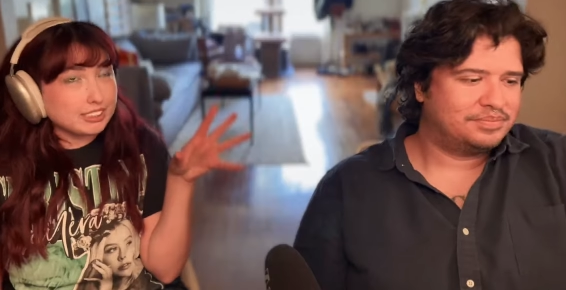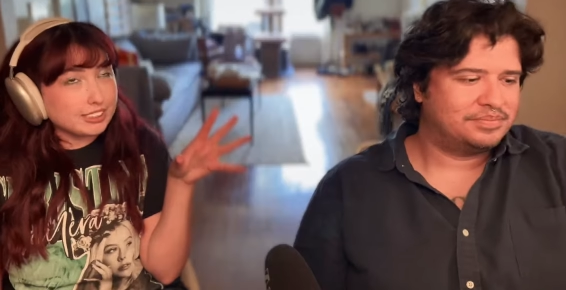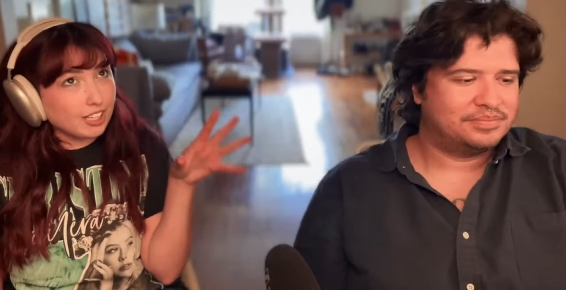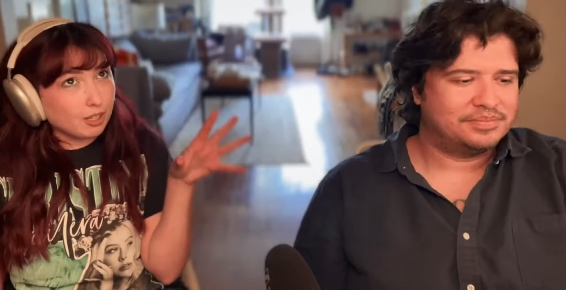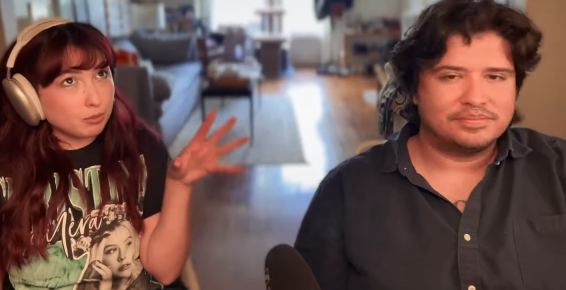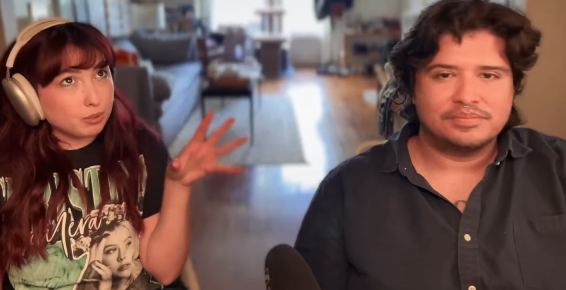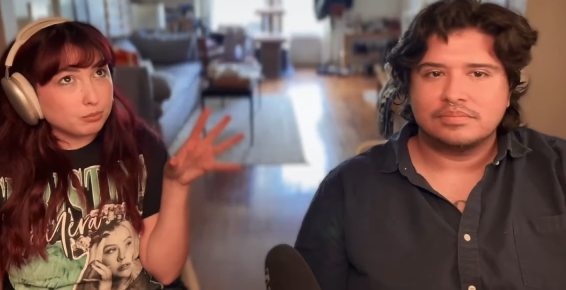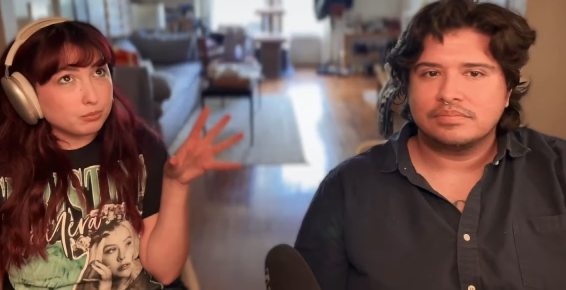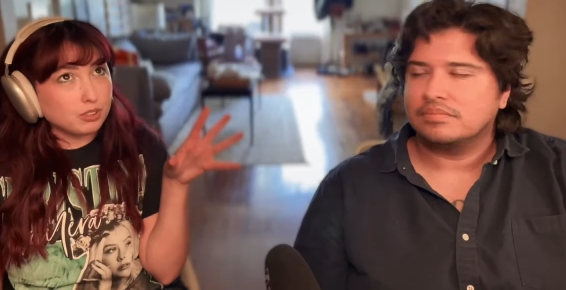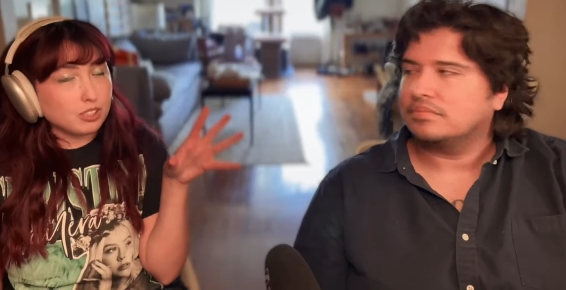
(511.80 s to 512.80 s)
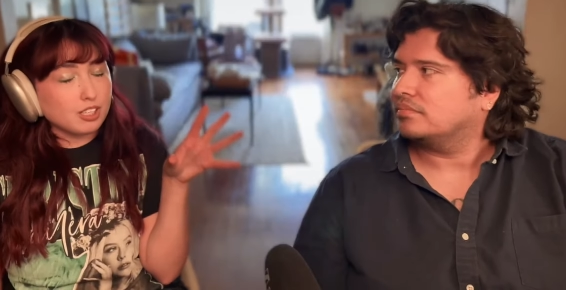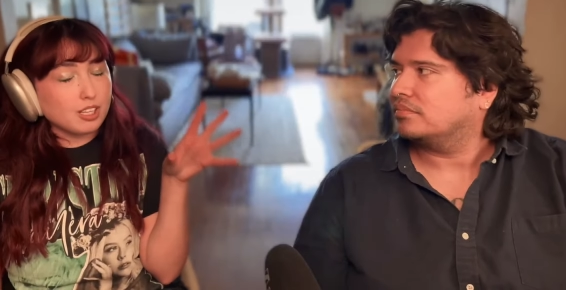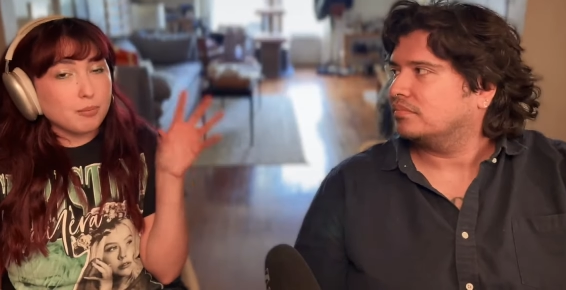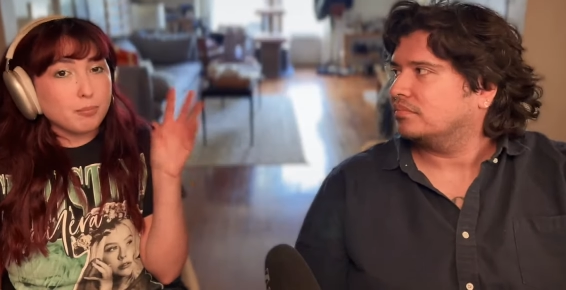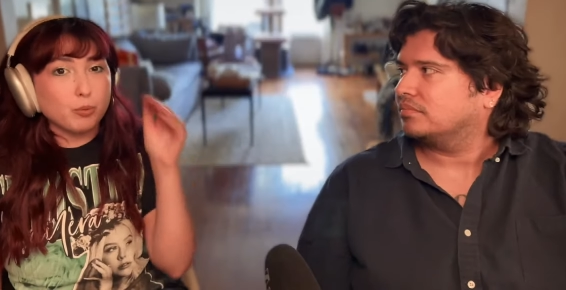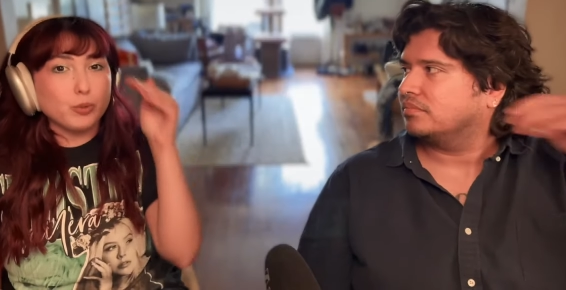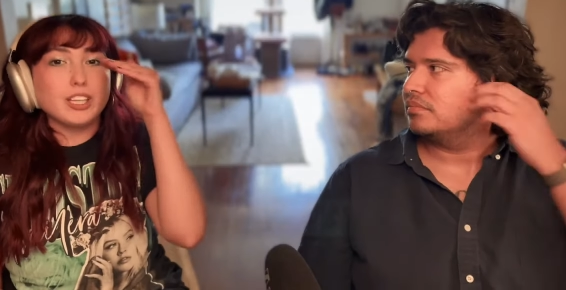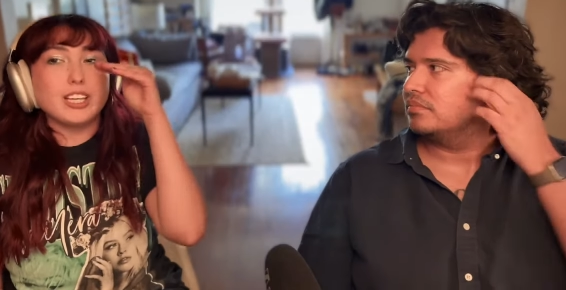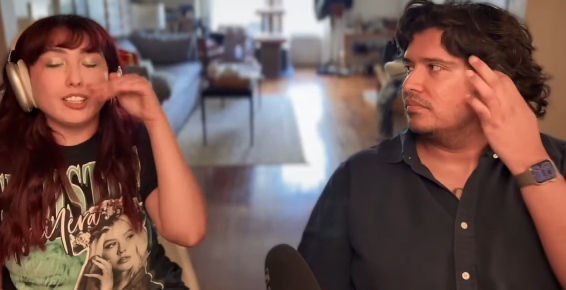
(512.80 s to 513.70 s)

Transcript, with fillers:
Speaker 1: the album, but with, like,